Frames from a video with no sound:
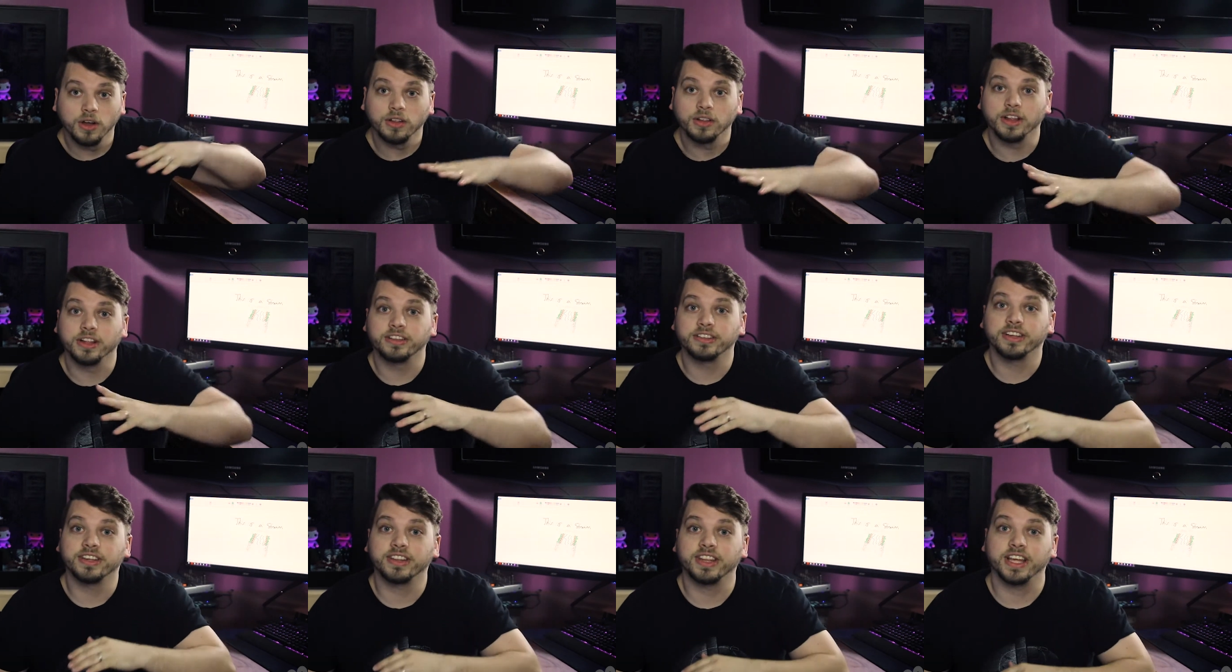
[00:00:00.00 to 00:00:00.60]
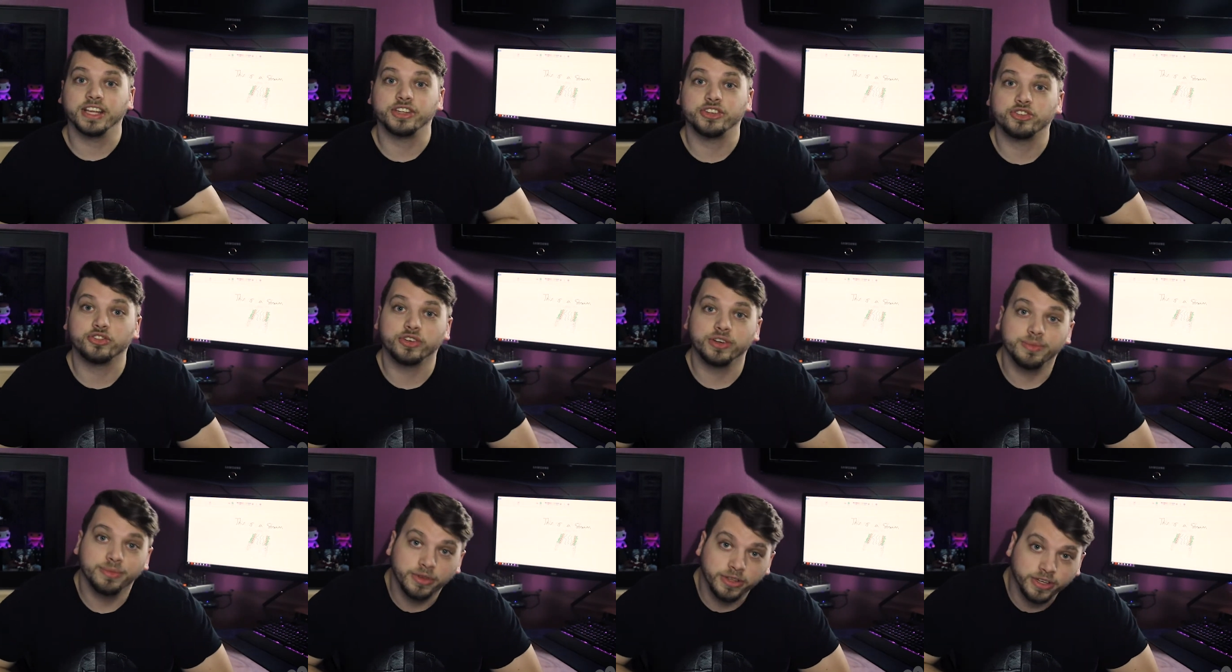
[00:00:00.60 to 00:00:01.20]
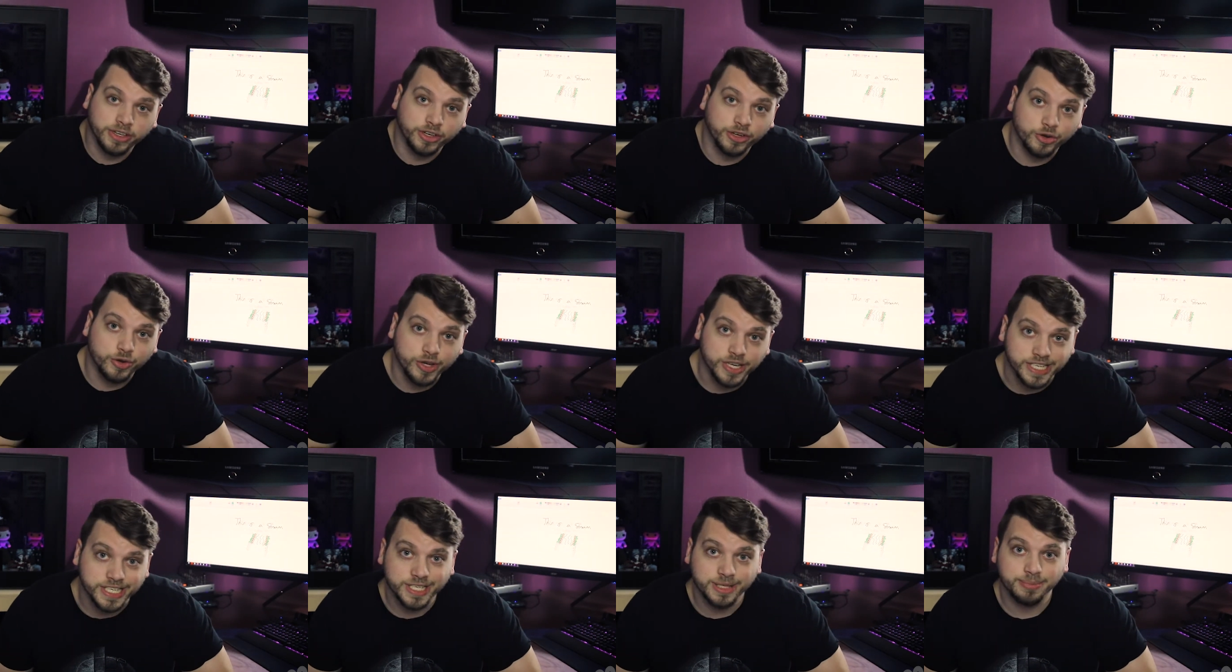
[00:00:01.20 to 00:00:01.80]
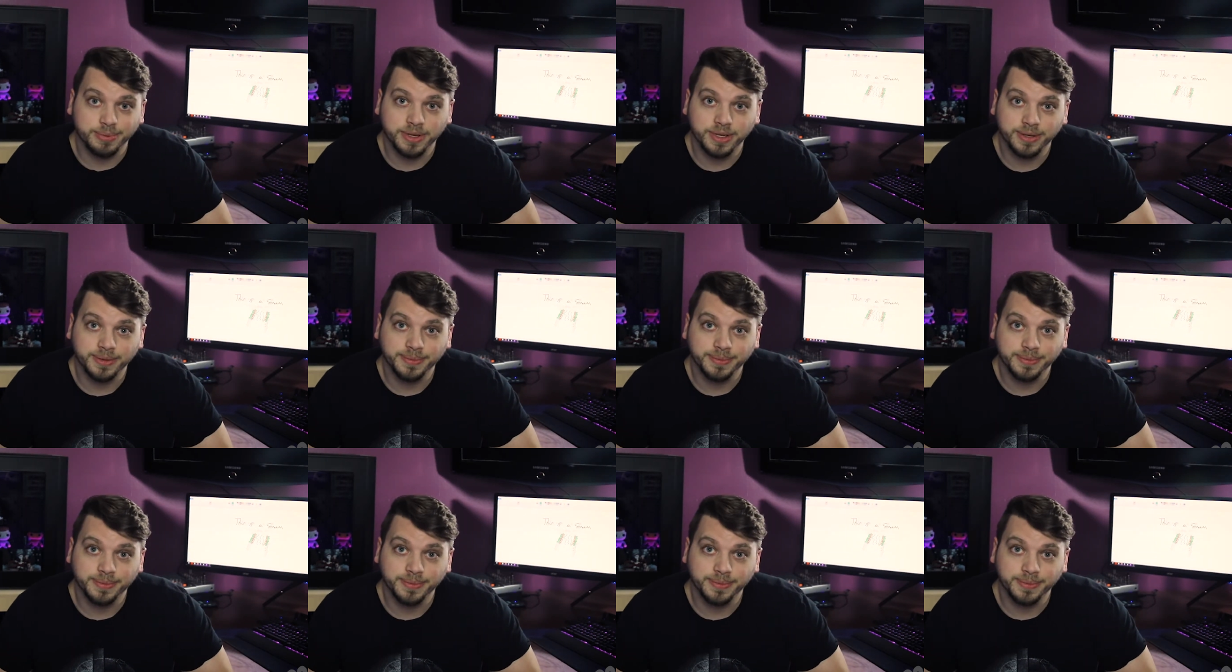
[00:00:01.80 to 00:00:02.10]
Let's get that stream looking crisp.